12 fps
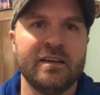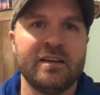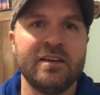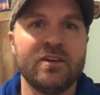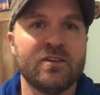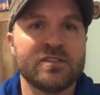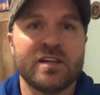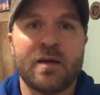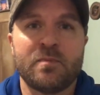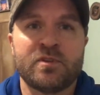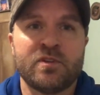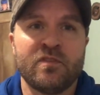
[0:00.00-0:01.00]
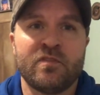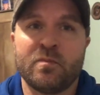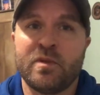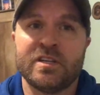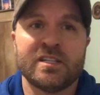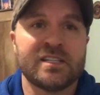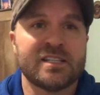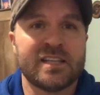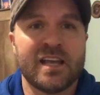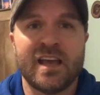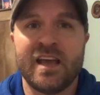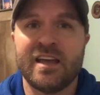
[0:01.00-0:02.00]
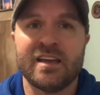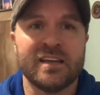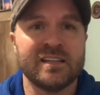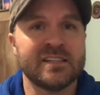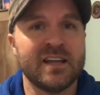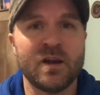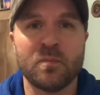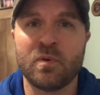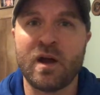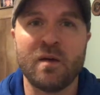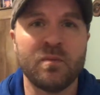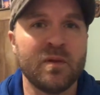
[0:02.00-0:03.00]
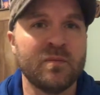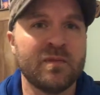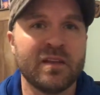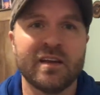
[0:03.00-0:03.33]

you know, it was an opportunity for me to just say, hey, it's not a problem.